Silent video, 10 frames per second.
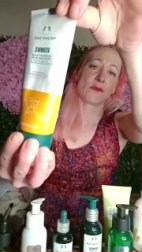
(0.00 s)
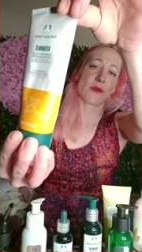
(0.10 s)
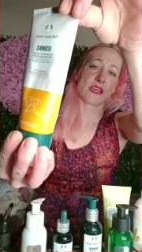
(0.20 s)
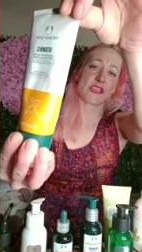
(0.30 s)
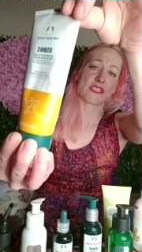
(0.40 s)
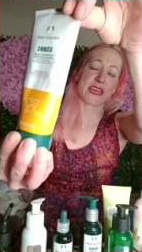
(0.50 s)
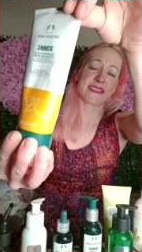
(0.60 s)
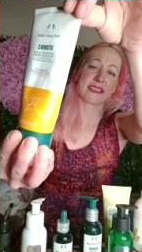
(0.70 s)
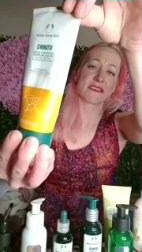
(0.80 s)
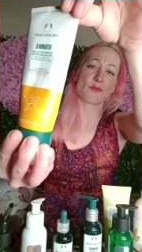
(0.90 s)
which I
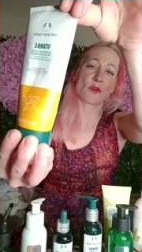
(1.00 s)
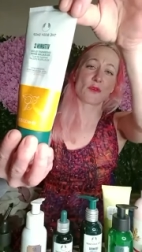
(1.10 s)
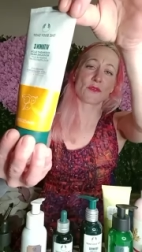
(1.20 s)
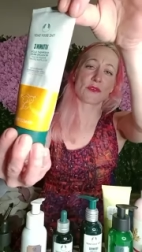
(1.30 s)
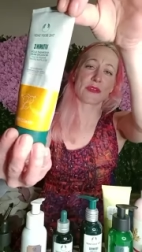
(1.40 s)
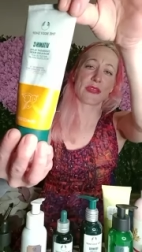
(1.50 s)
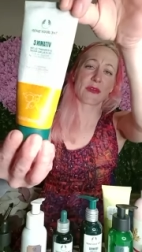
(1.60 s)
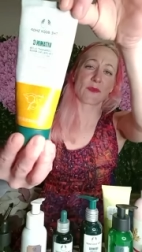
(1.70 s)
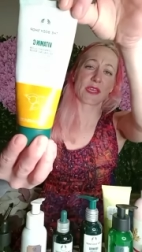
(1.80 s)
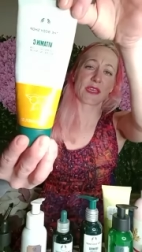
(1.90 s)
tend to put on
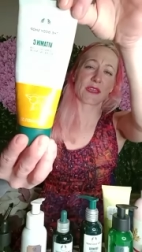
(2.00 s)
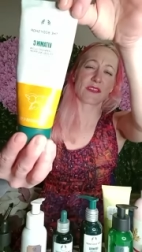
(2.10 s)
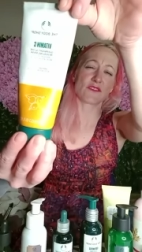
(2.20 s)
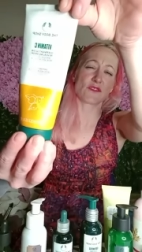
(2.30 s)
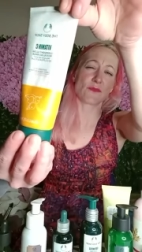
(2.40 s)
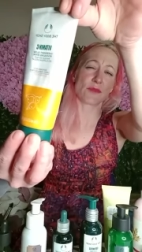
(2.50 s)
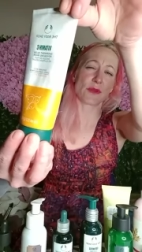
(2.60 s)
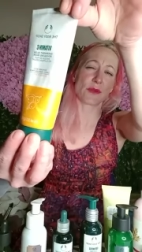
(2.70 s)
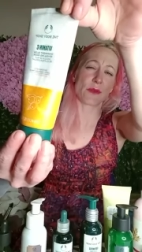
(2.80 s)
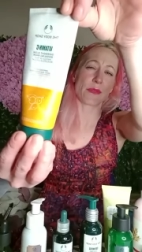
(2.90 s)
now and again. I don't put
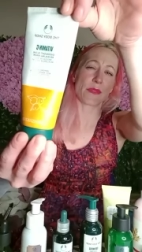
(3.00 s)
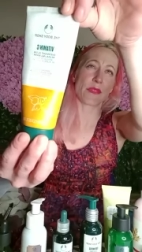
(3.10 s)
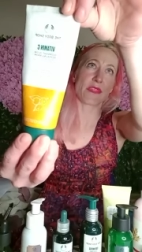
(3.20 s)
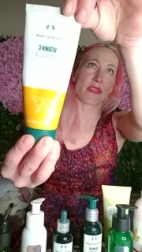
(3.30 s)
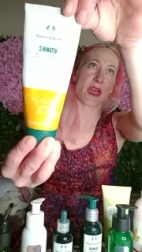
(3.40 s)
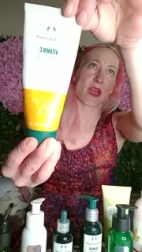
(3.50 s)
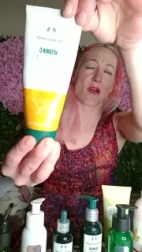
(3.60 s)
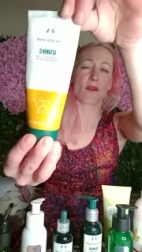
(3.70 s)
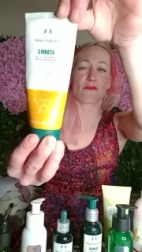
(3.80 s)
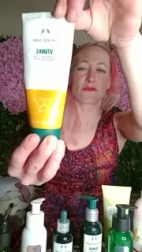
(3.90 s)
it on
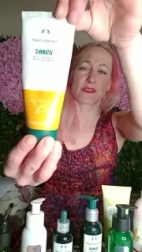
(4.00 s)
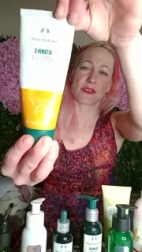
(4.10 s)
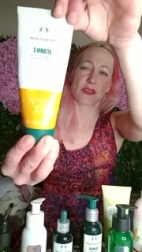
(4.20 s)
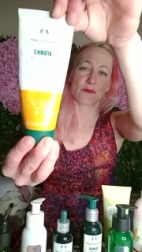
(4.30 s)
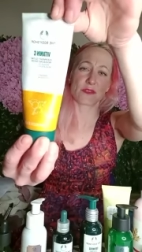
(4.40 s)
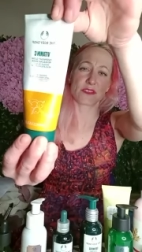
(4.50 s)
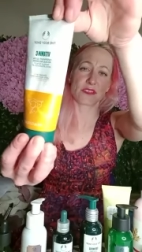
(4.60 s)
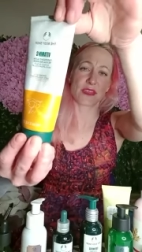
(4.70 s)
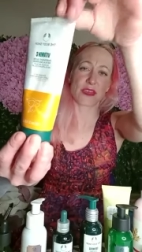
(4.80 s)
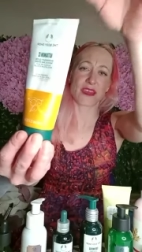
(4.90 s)
that often, I would
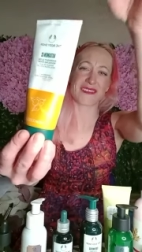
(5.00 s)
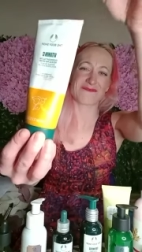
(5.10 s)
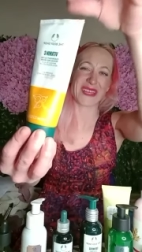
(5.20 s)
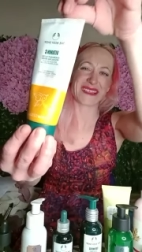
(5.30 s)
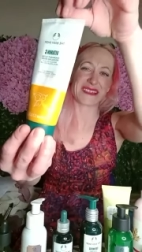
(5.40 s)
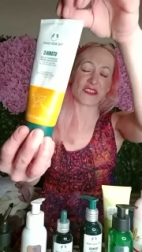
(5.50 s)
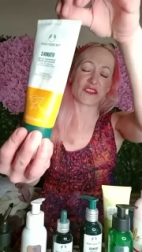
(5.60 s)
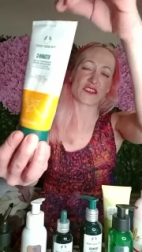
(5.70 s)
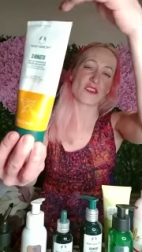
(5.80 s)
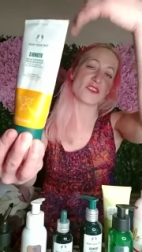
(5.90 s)
say. I tend
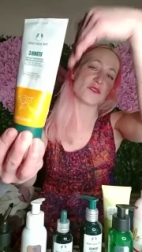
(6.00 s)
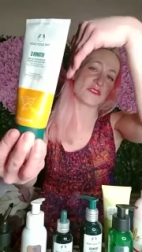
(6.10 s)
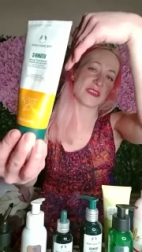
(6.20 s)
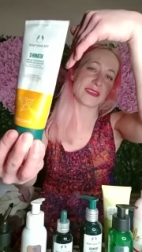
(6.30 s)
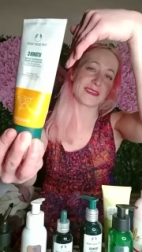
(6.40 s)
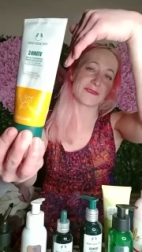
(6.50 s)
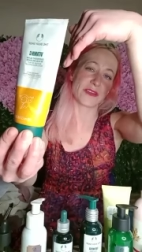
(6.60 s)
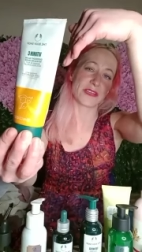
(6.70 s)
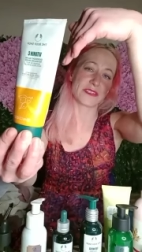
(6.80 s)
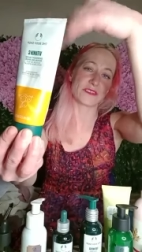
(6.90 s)
to sort of use the
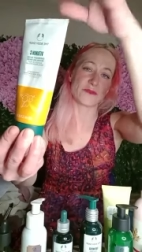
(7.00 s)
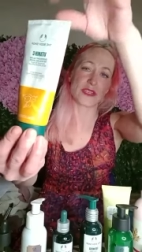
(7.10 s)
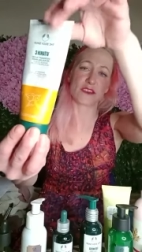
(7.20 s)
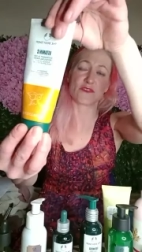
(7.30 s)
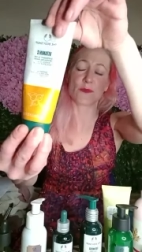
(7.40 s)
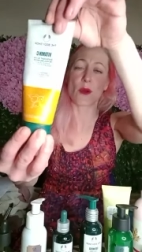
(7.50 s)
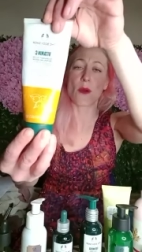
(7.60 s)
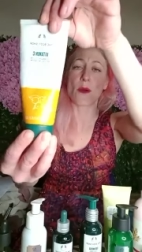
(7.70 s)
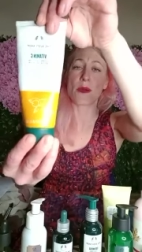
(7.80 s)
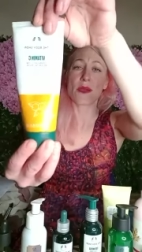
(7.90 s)
Edelweiss range
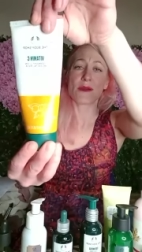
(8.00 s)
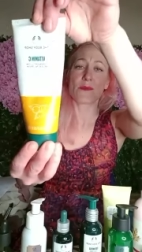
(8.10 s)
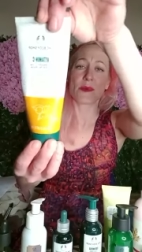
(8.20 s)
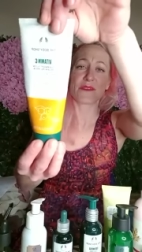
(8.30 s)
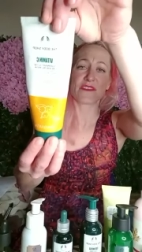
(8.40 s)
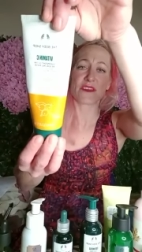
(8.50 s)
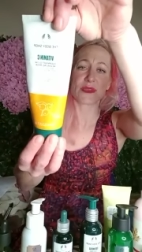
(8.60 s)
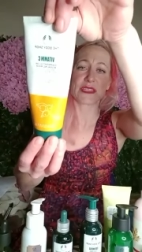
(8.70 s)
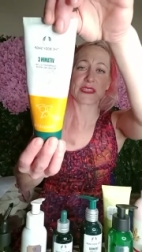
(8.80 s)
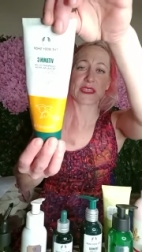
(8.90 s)
more. But the
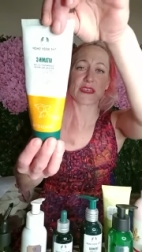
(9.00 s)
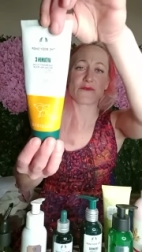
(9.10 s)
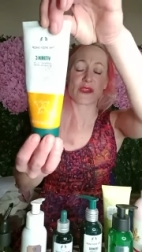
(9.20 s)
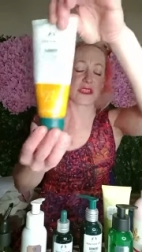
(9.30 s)
vitamin C